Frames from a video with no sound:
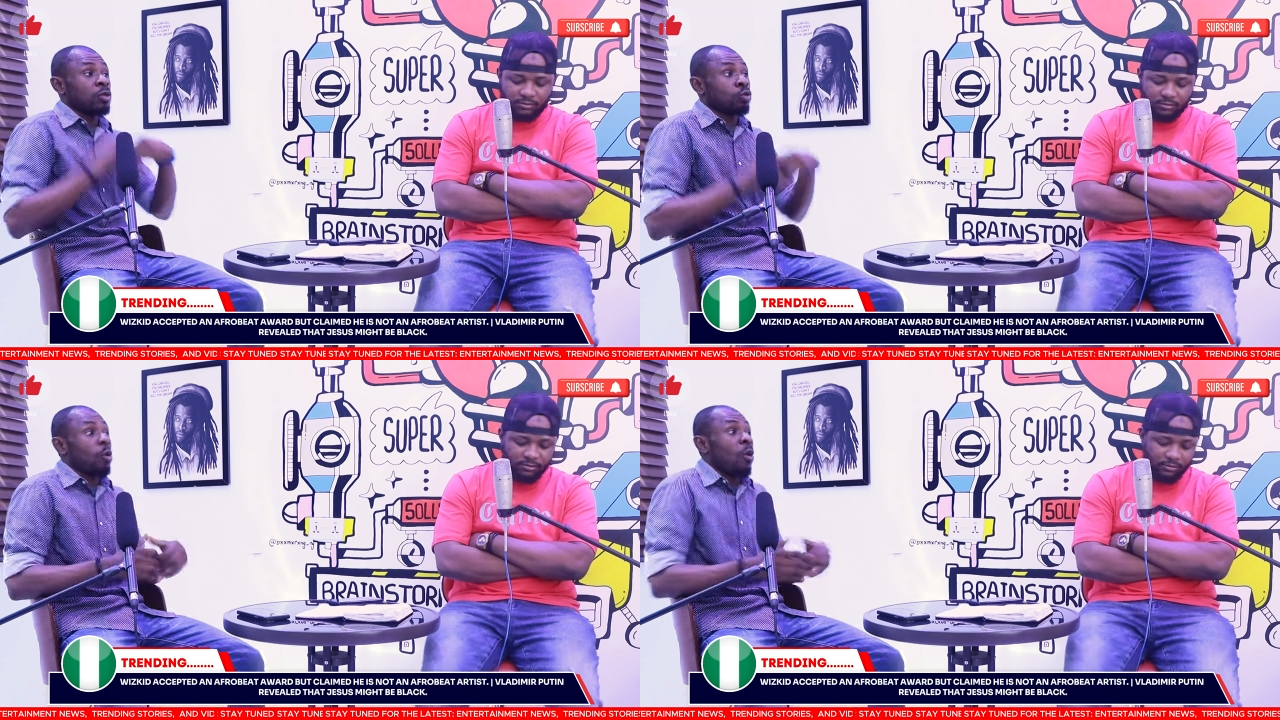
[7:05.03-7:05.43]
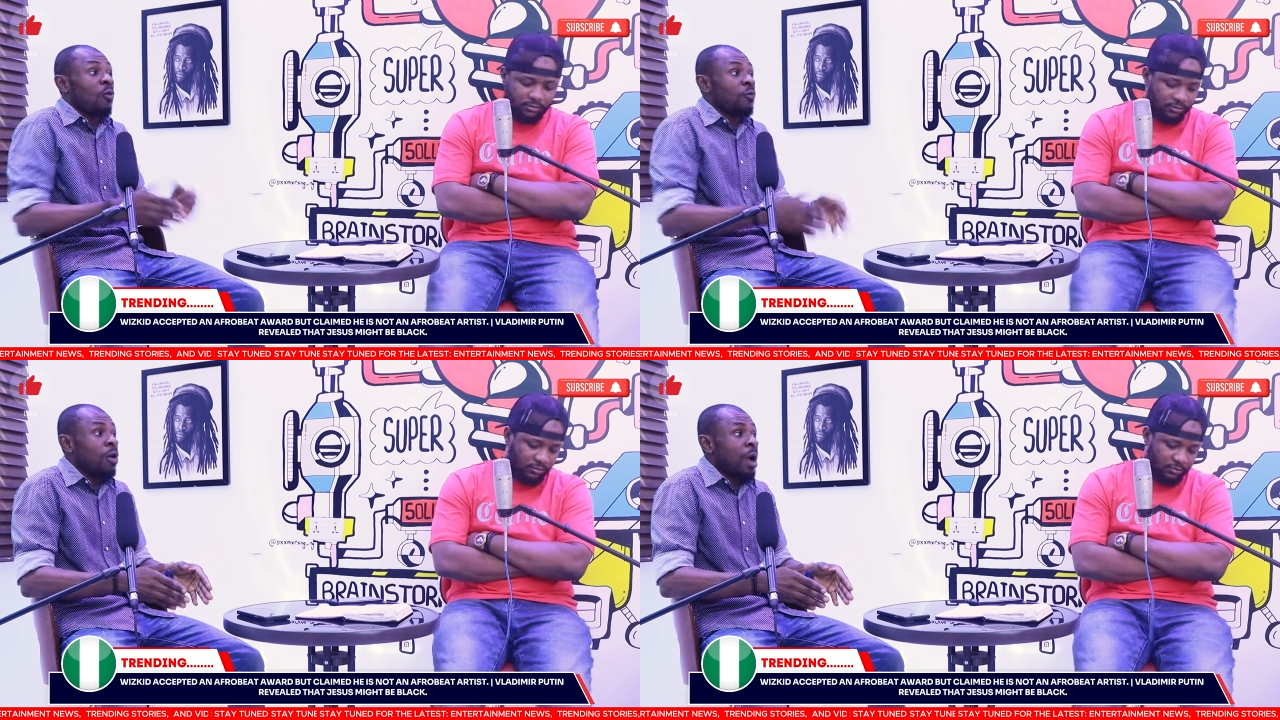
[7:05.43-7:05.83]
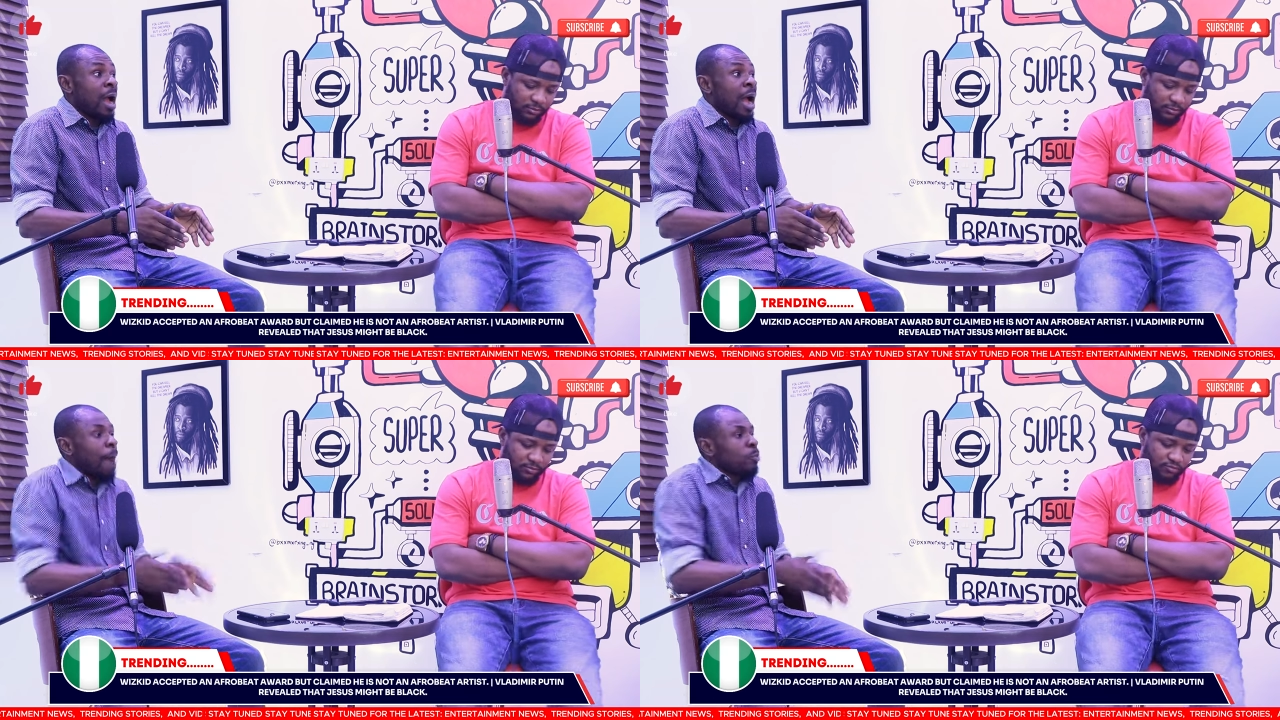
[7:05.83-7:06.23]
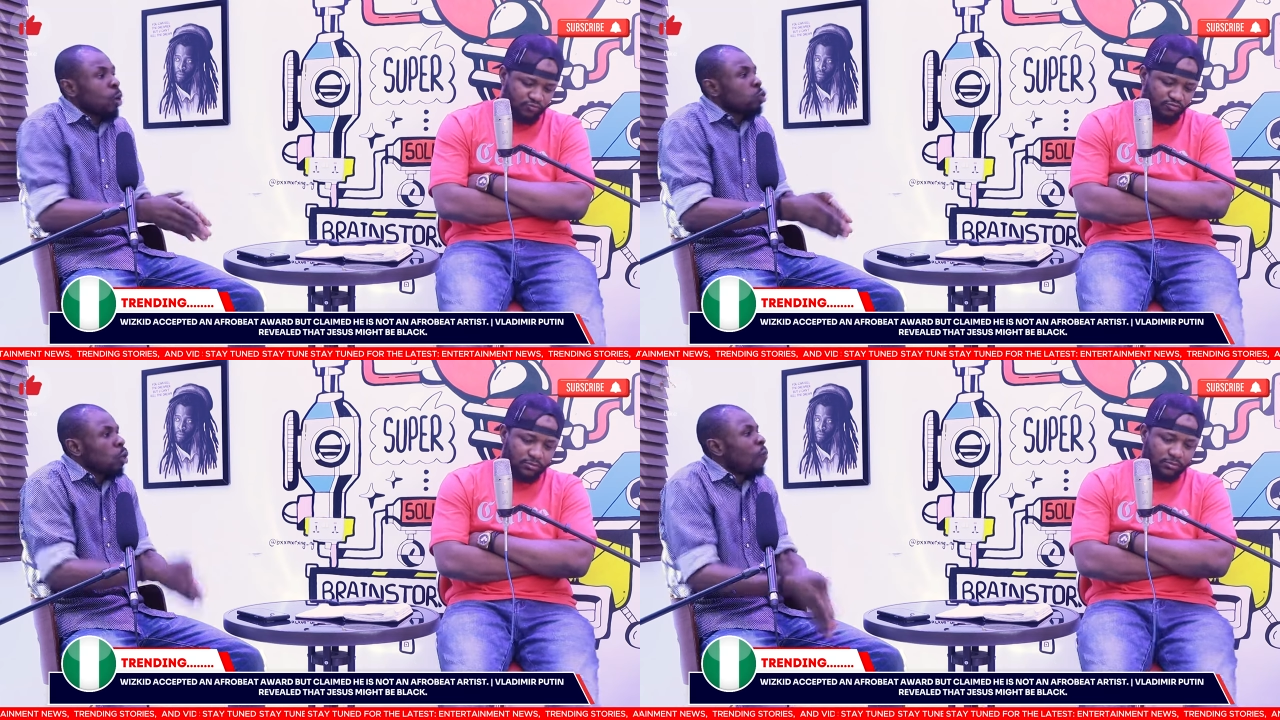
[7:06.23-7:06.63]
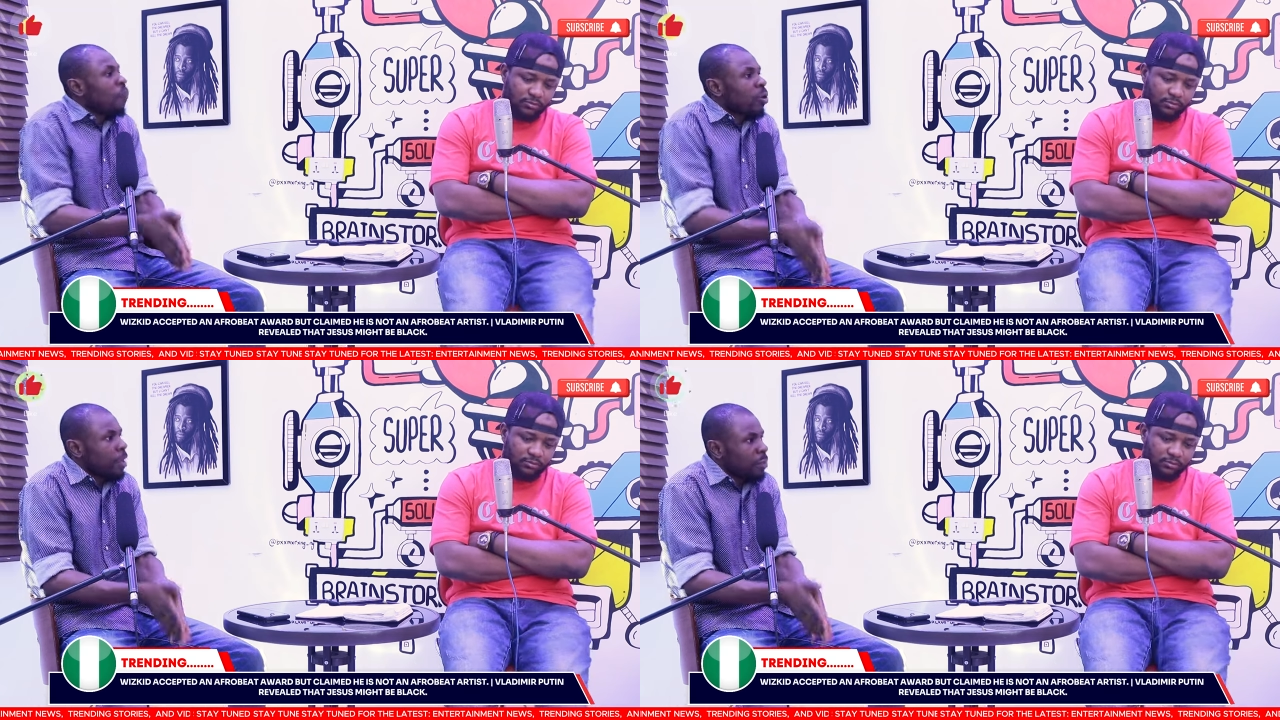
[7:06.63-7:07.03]
Speaker 1: they mm. talk off. I'm not sure of
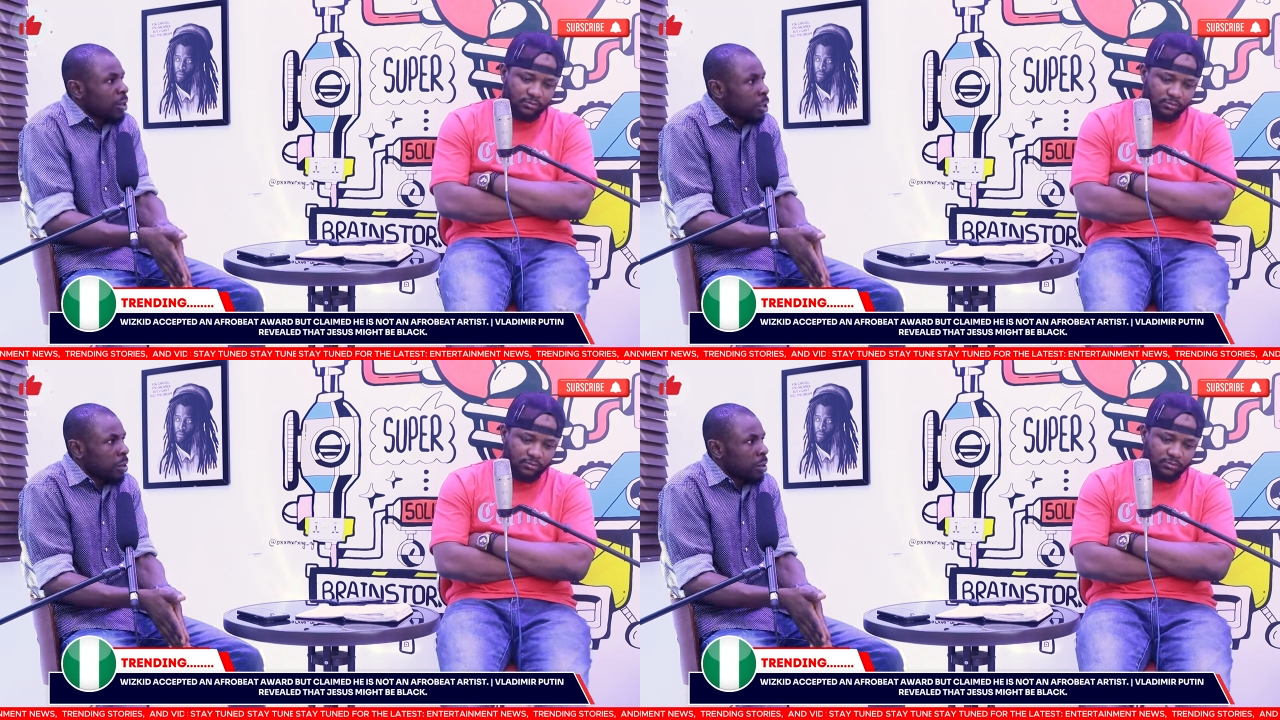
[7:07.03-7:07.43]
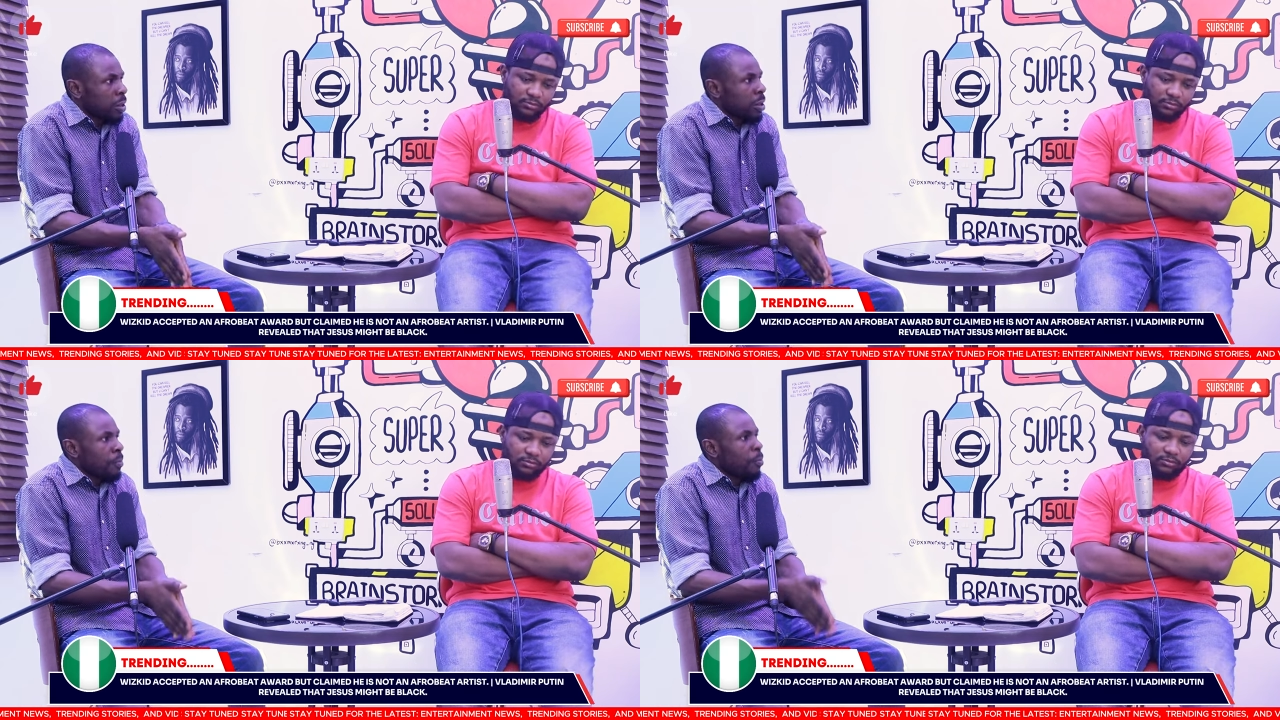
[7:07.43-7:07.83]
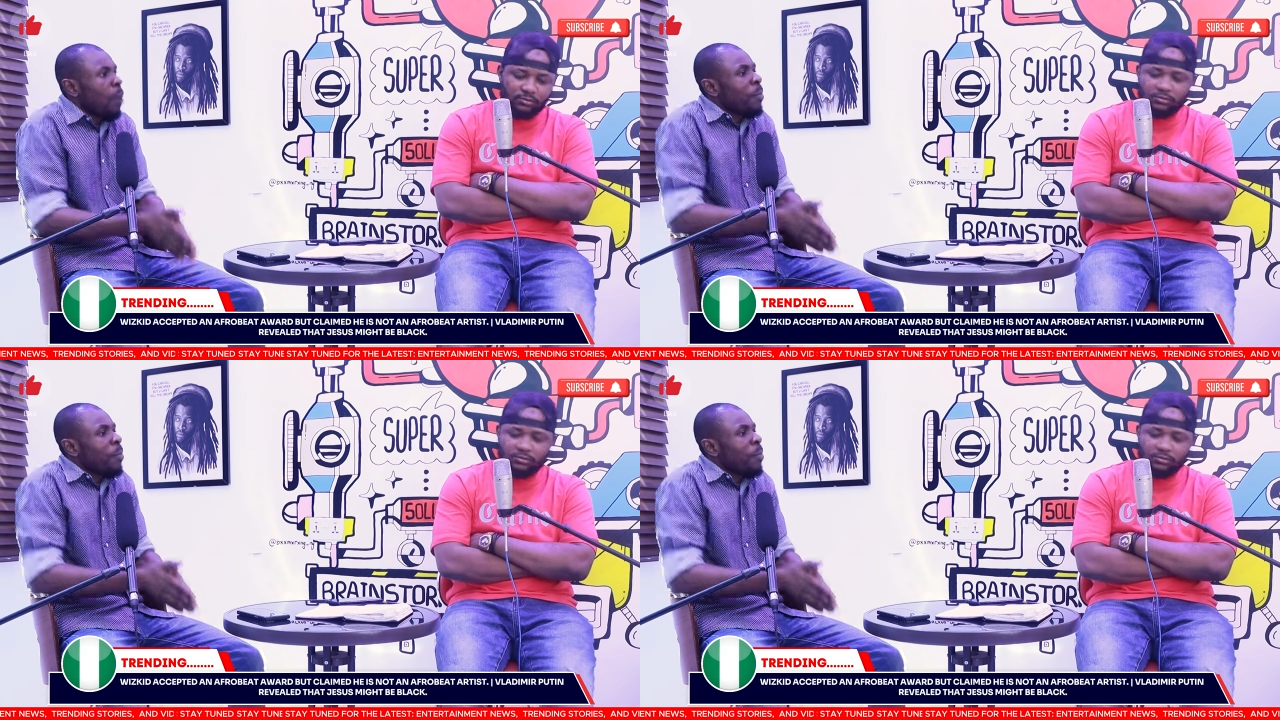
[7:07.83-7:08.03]
what I'm saying, but